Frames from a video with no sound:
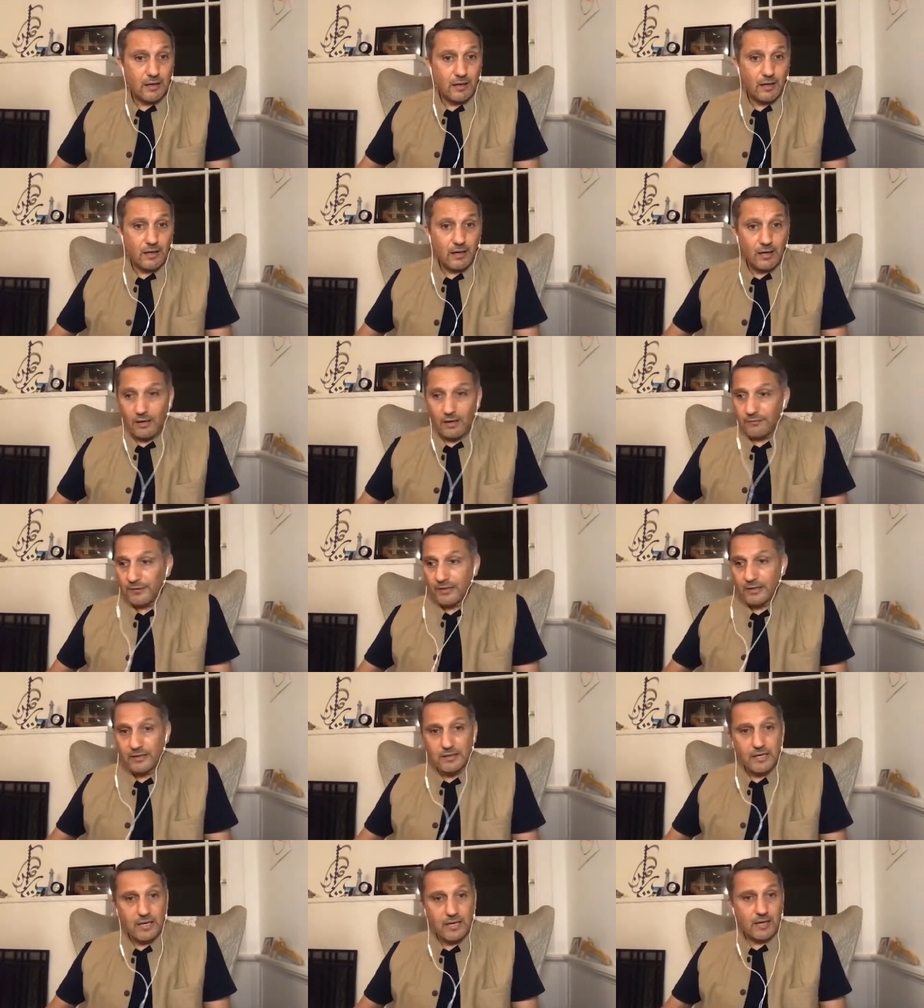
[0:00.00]

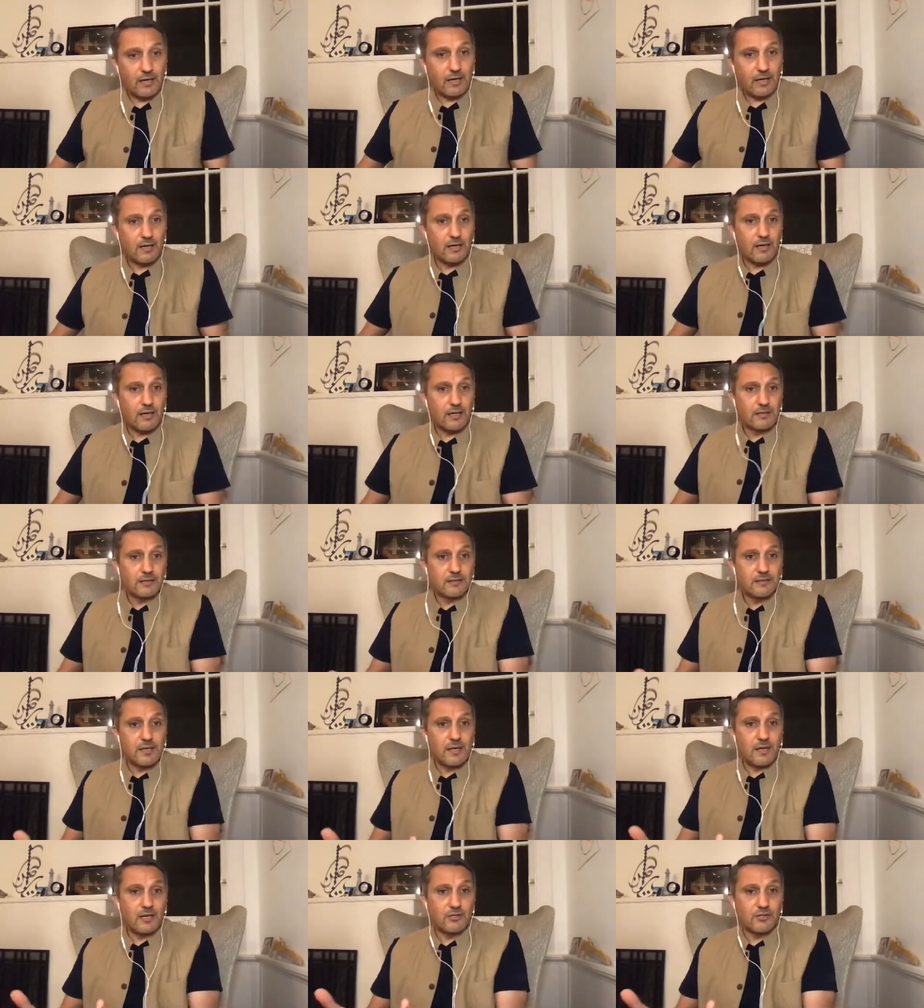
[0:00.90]
often
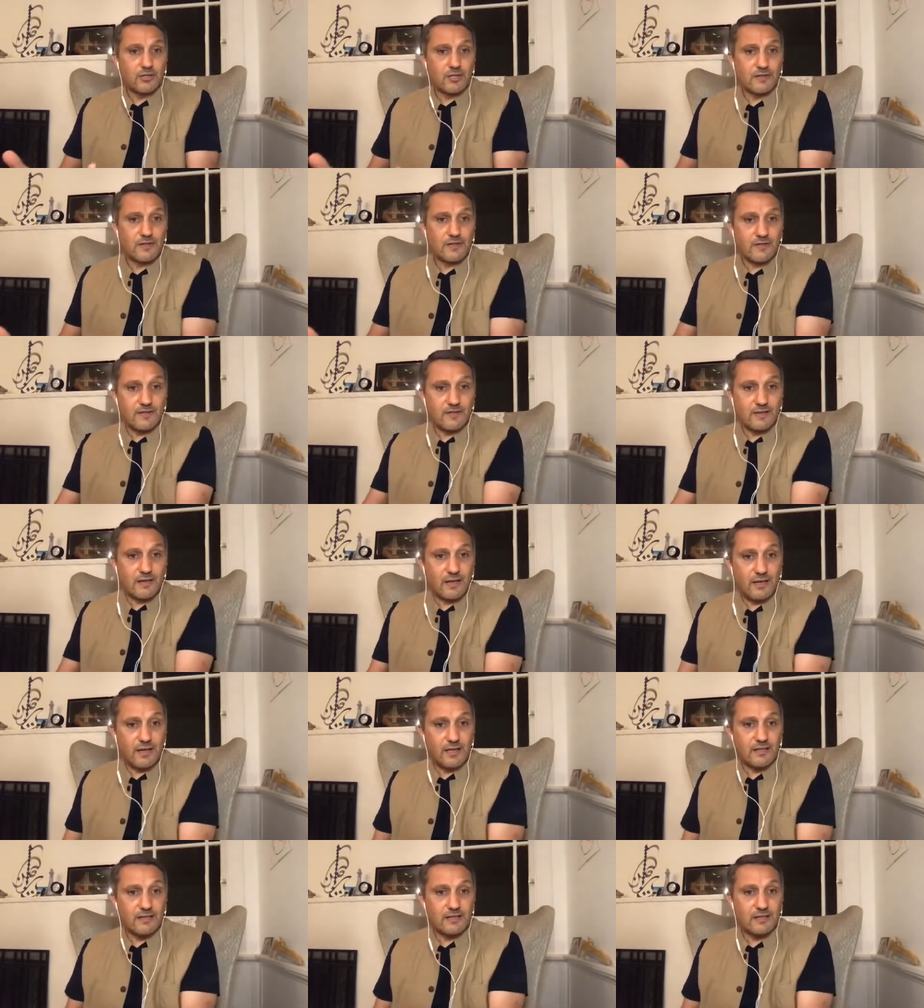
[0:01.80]
are just
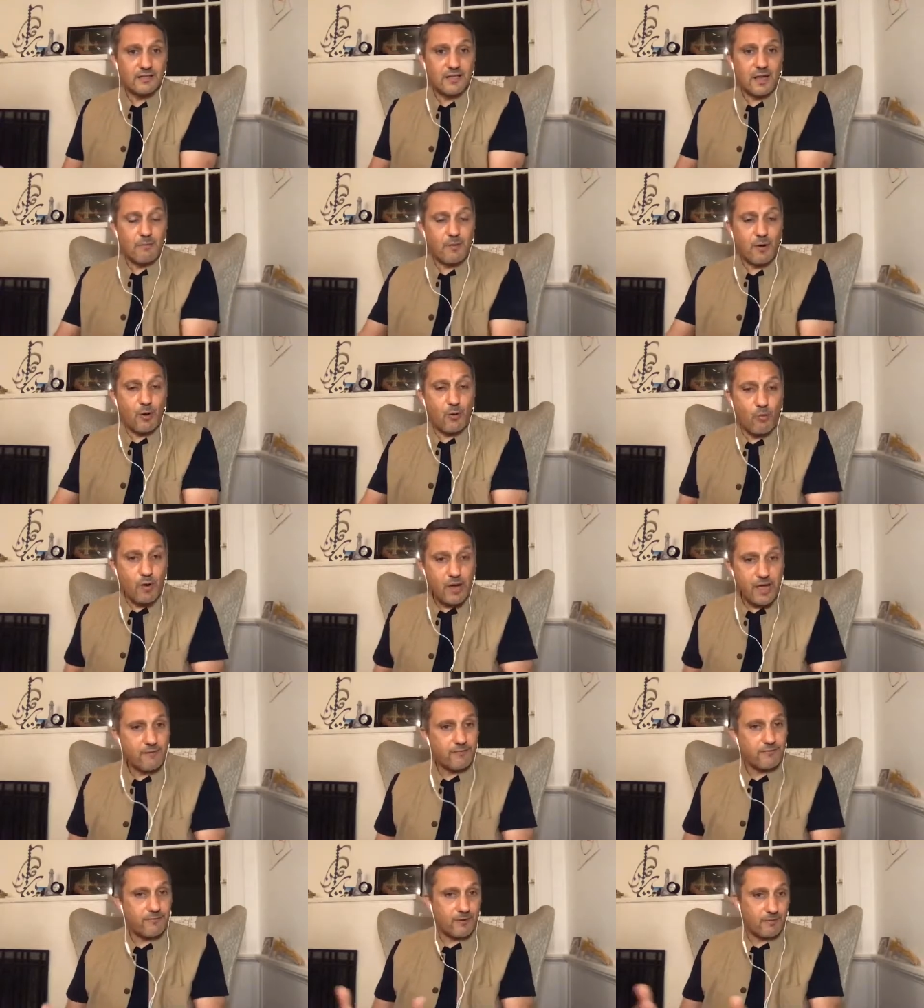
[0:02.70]
a step
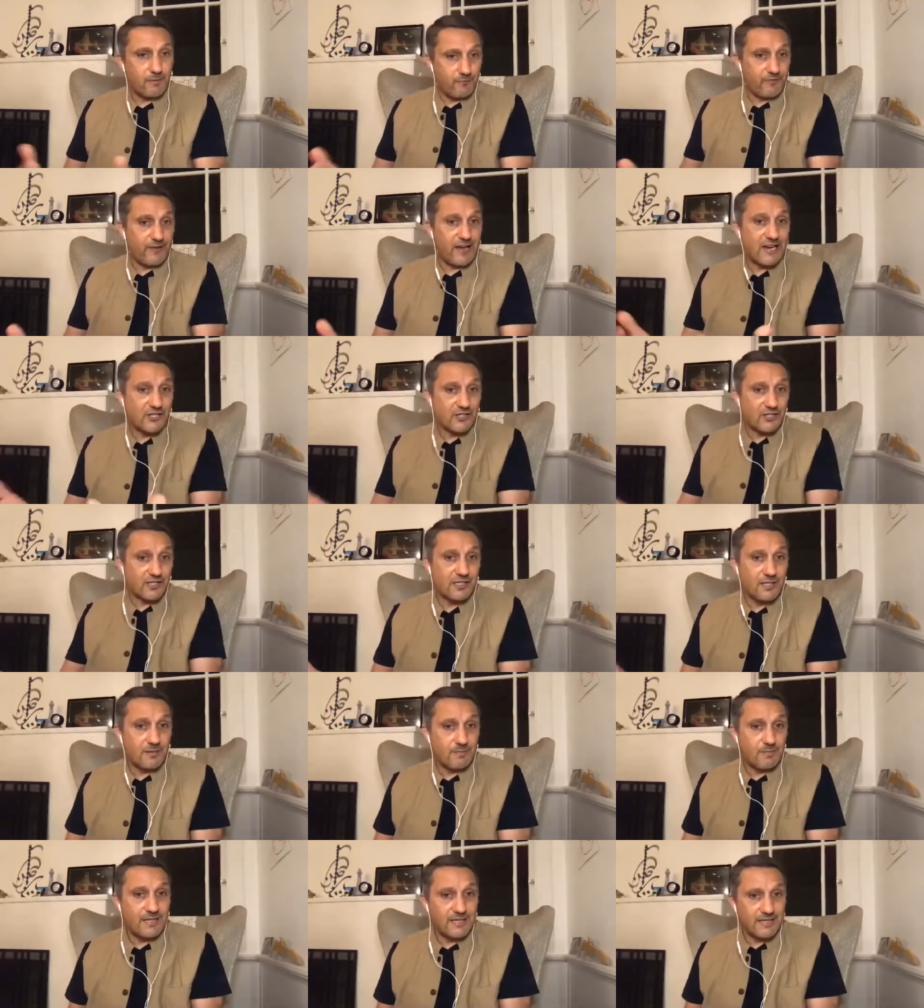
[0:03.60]
away from
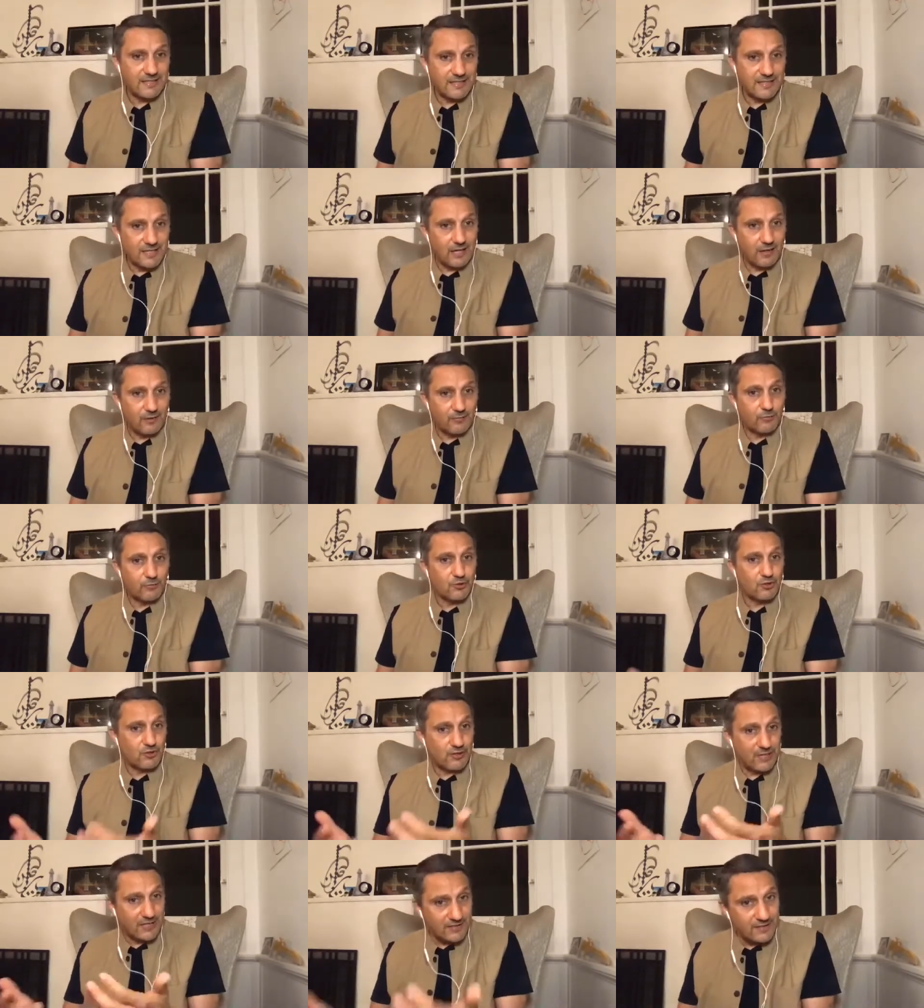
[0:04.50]
fascism itself,
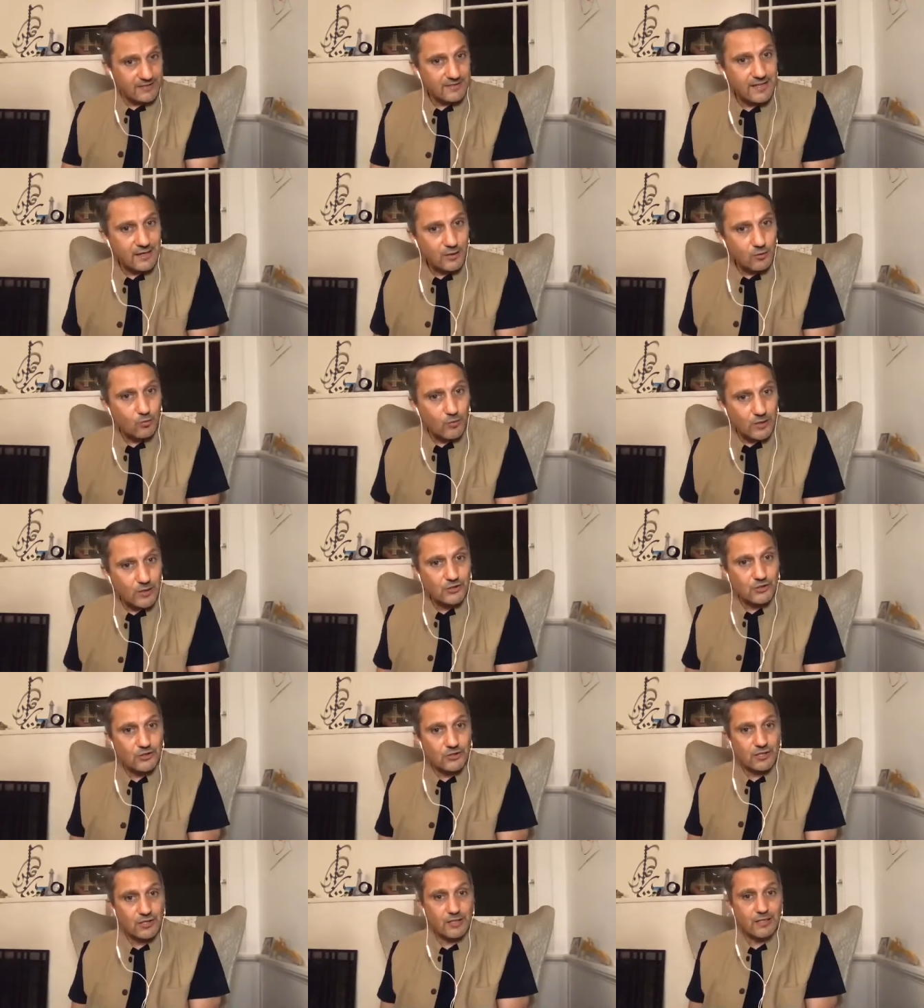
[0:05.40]
which raises the
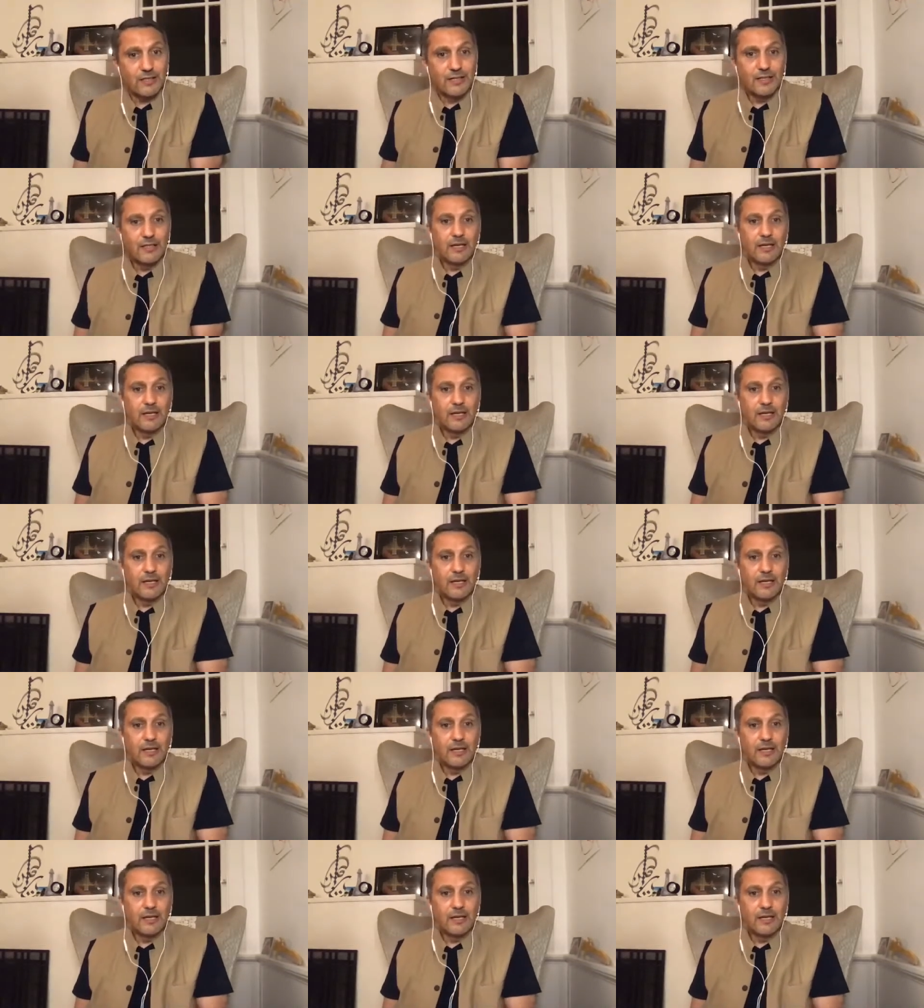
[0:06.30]
question,